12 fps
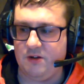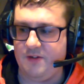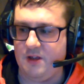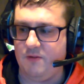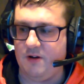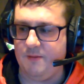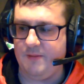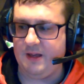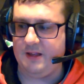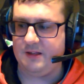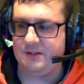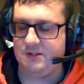If you know what I
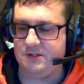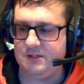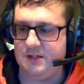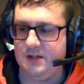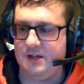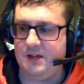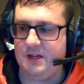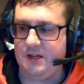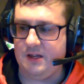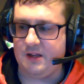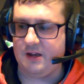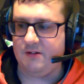mean, it's just
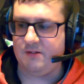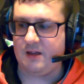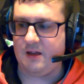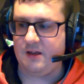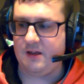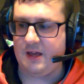they